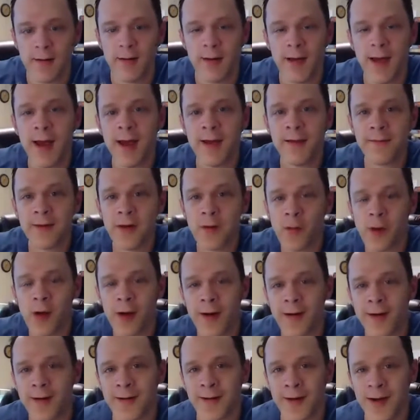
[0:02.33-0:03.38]
Hey
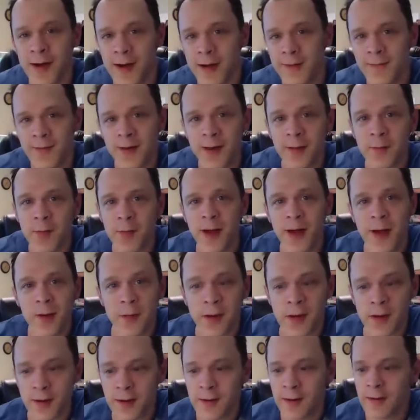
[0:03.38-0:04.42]
everyone, good evening. My name
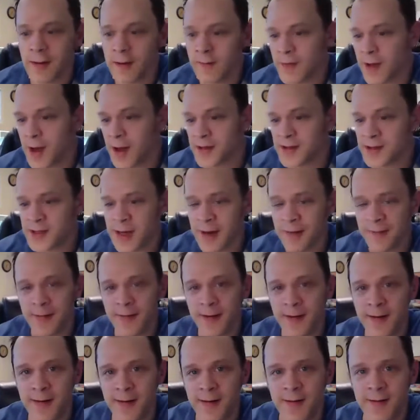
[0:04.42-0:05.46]
is Neil. I've got Jeff
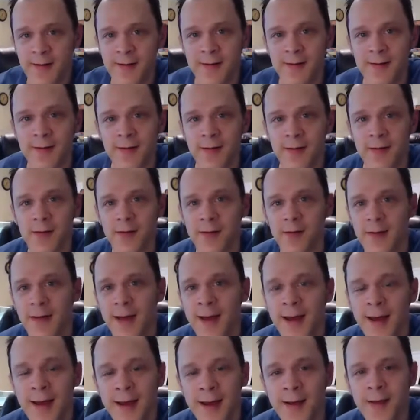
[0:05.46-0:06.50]
here,
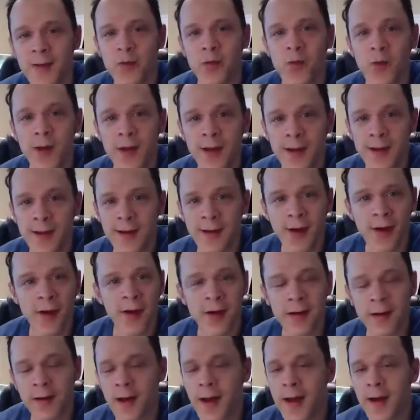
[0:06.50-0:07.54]
and we are
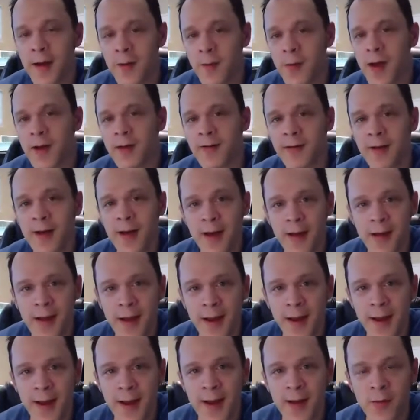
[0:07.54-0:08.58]
excited about tonight's
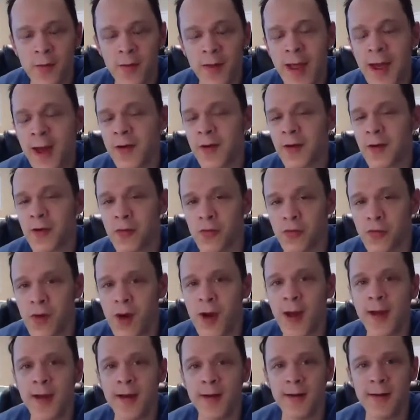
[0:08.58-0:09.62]
hangout. We had a
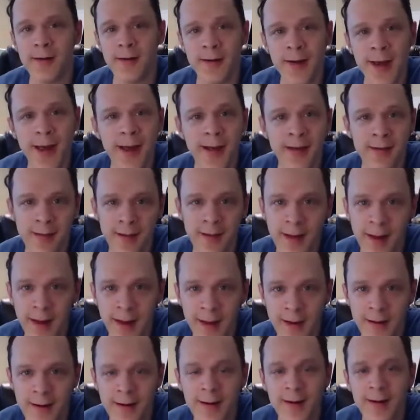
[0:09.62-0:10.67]
great day
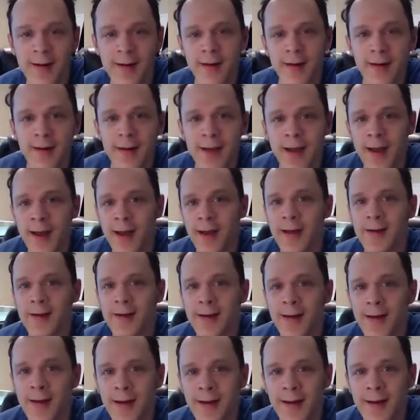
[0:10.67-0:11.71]
today.
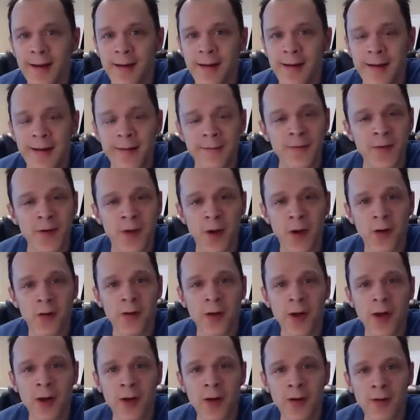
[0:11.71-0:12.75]
And uh, if you don't
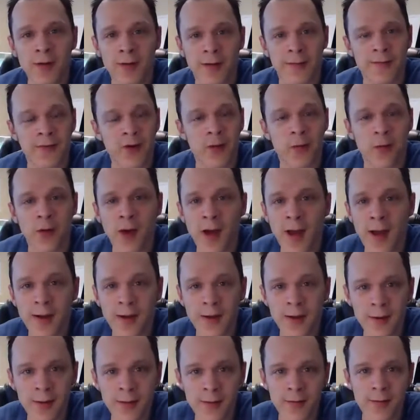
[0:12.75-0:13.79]
know, if you're brand
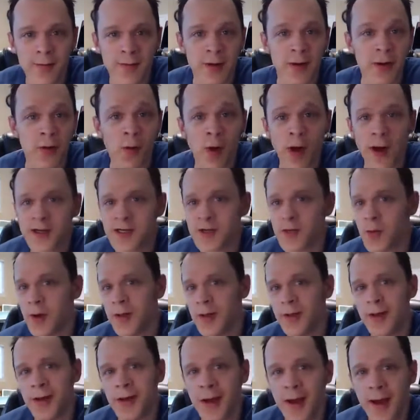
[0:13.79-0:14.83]
new, you're watching one
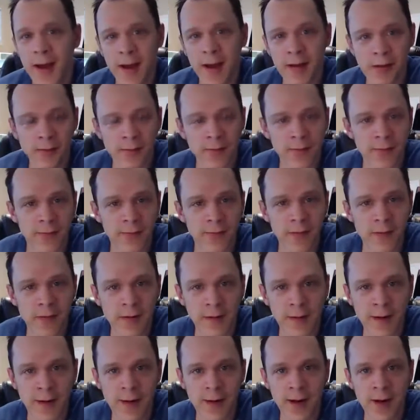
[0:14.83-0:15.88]
of these hangouts for the
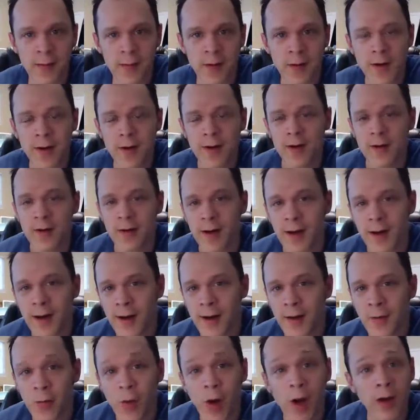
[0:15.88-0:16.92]
first time,
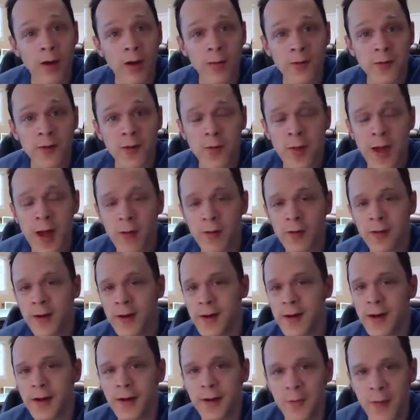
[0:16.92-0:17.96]
uh, welcome to the Power
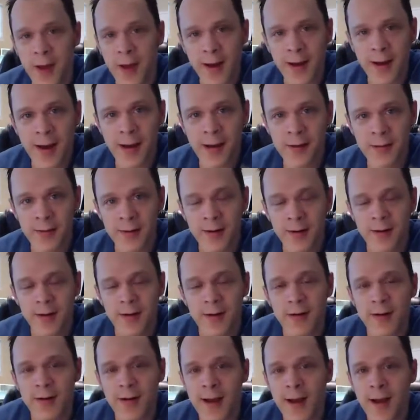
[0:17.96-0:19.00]
Lead System Hangout.
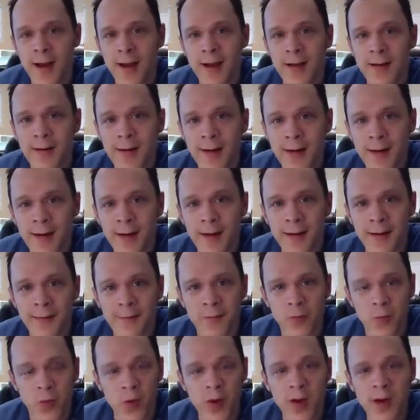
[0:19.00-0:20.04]
And uh,
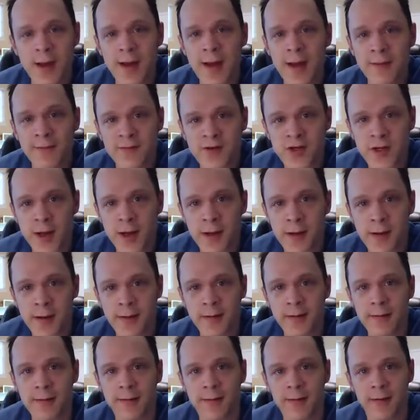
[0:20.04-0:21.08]
we have
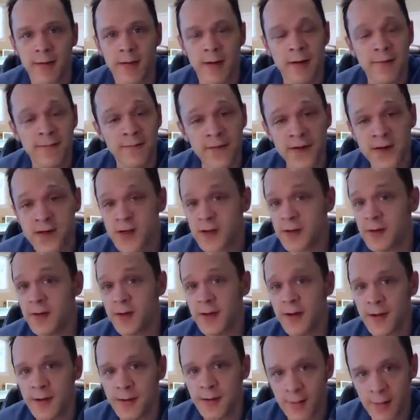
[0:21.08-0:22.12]
just
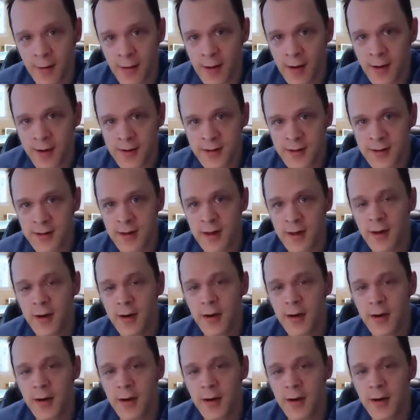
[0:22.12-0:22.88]
officially launched